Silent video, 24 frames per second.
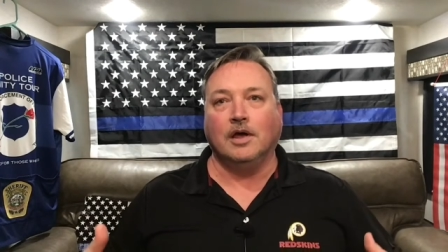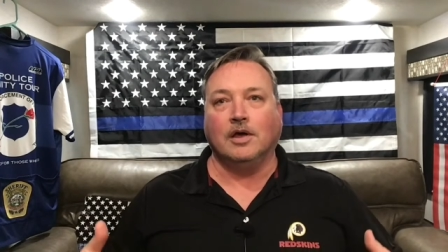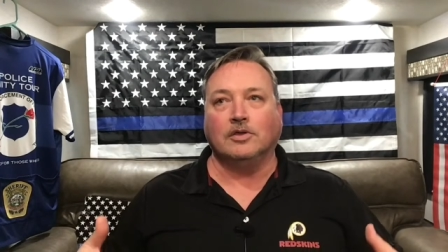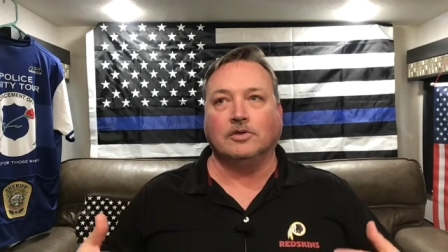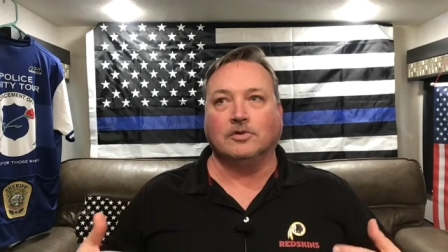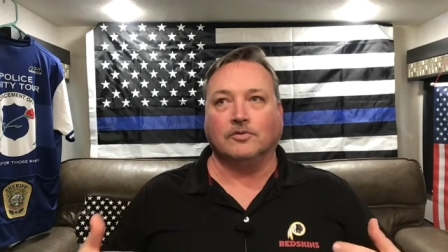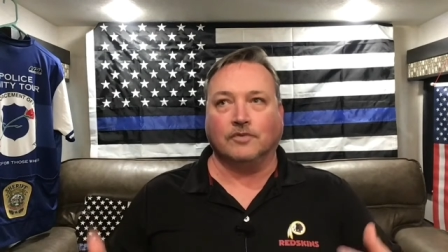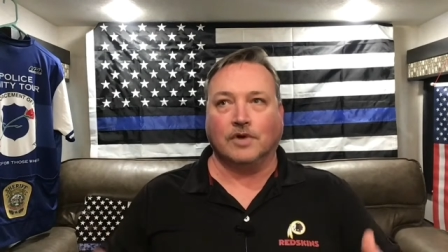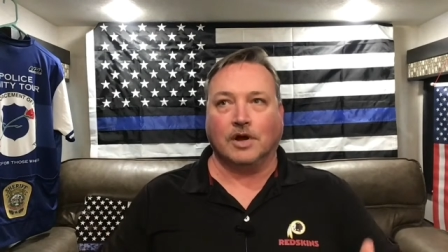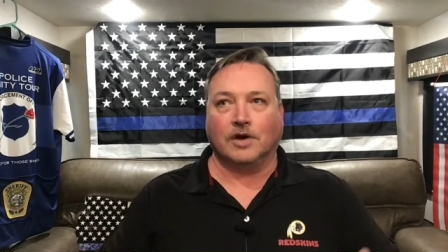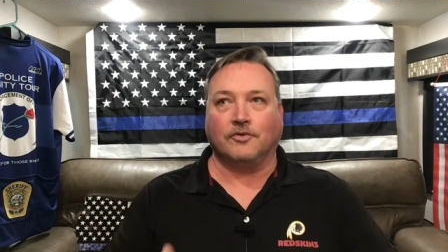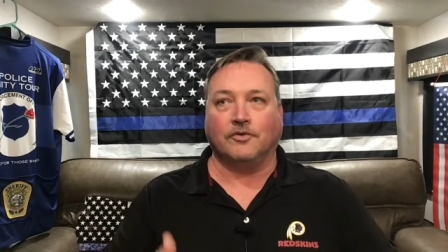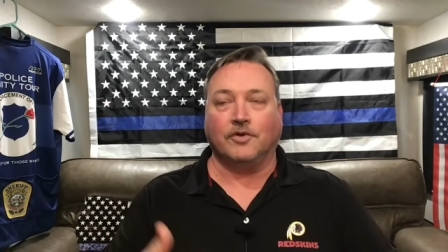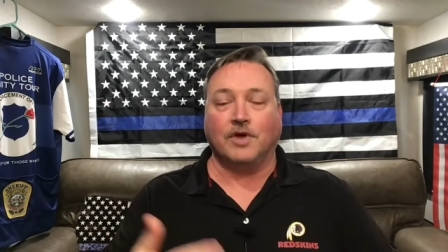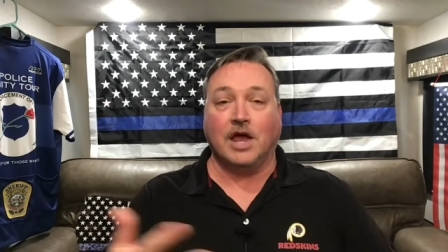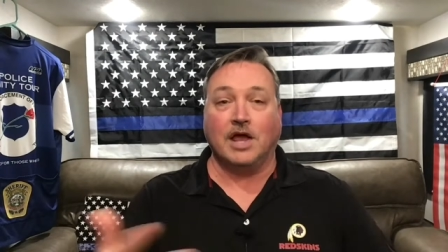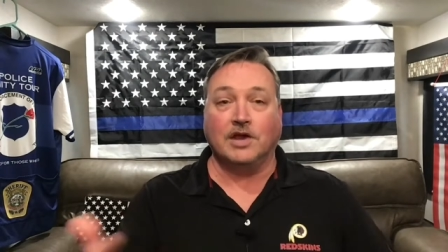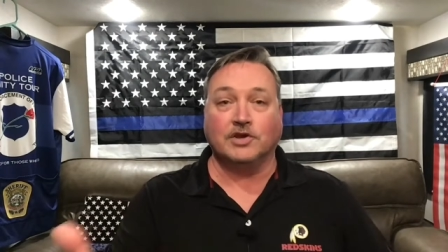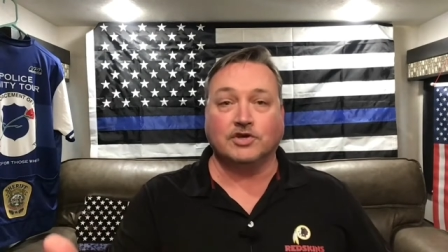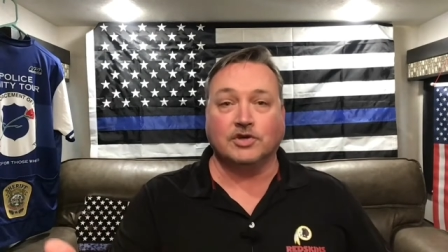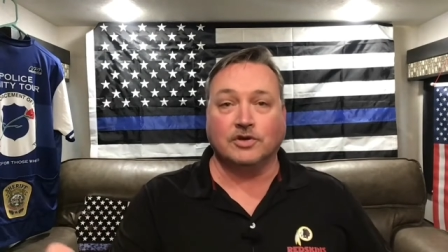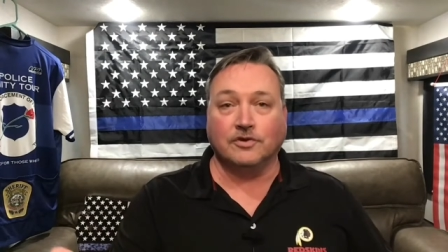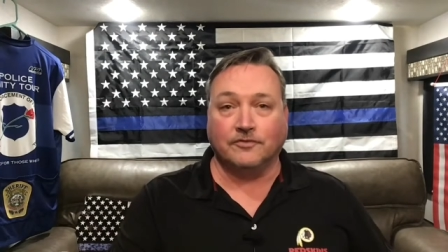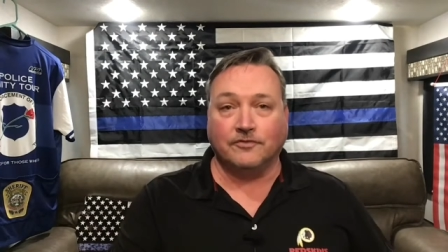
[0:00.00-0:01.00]
the
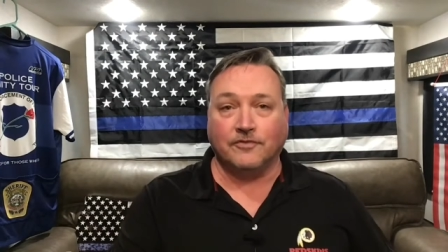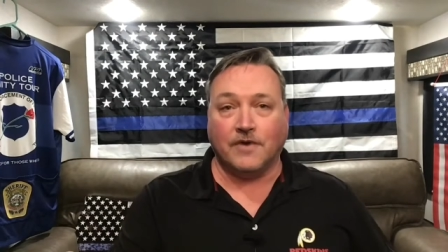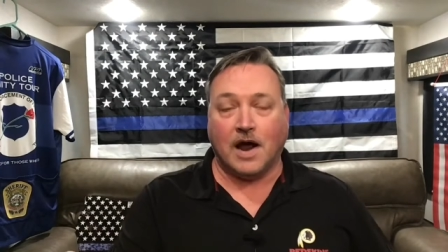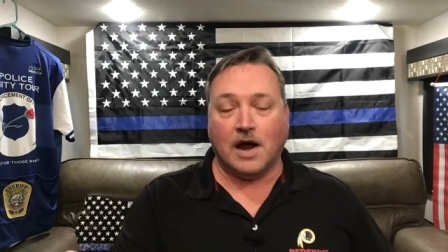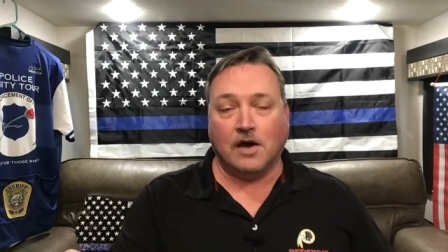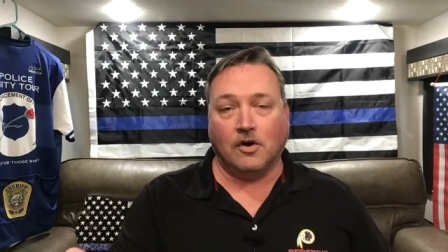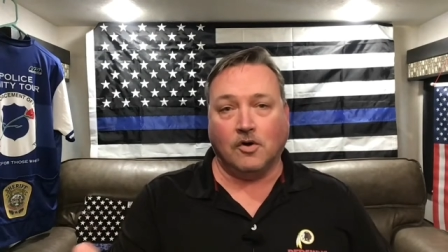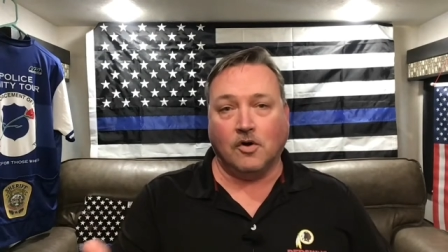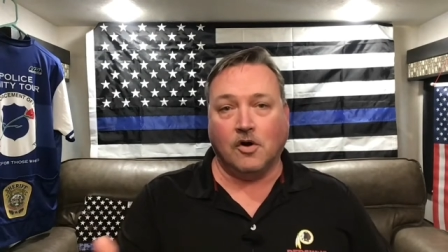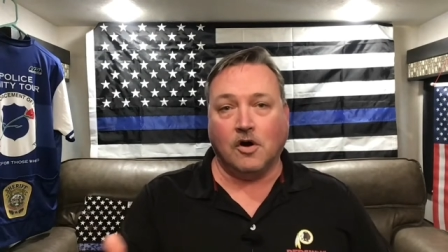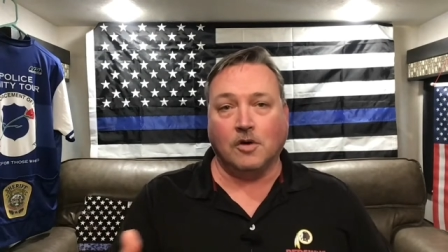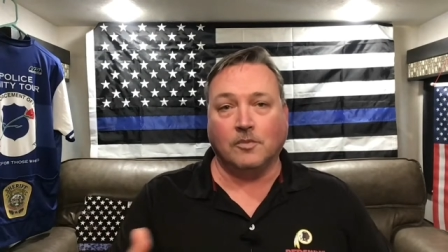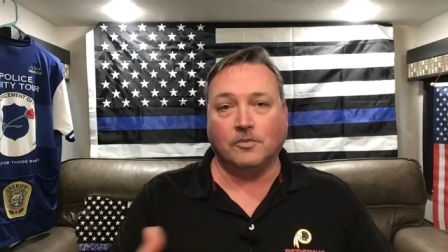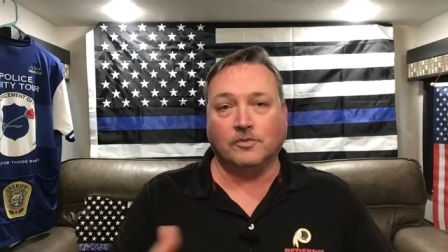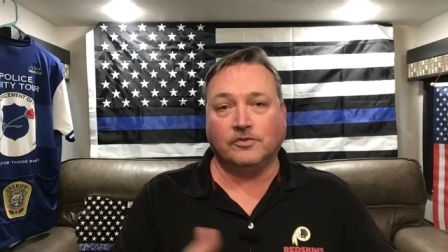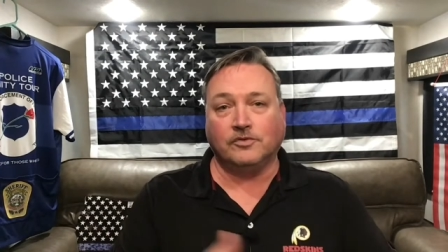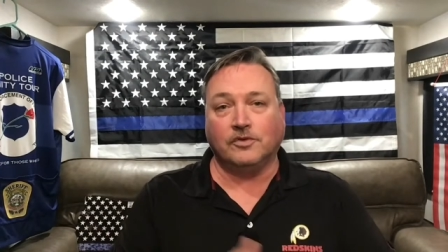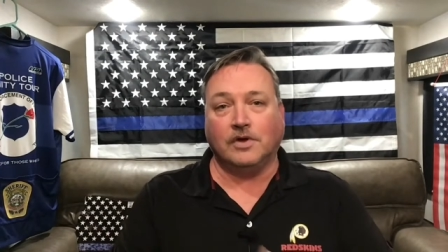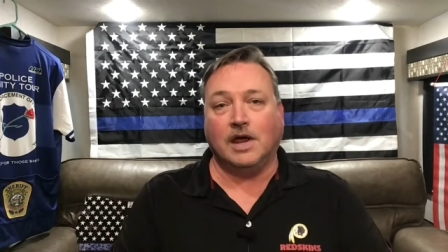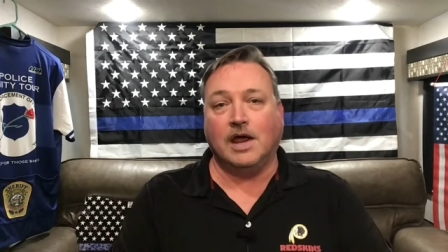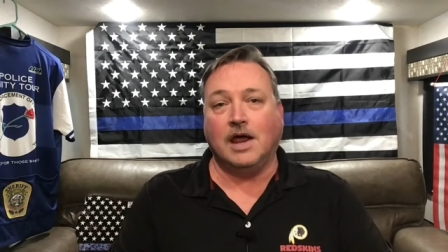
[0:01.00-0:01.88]
recreation of firearms.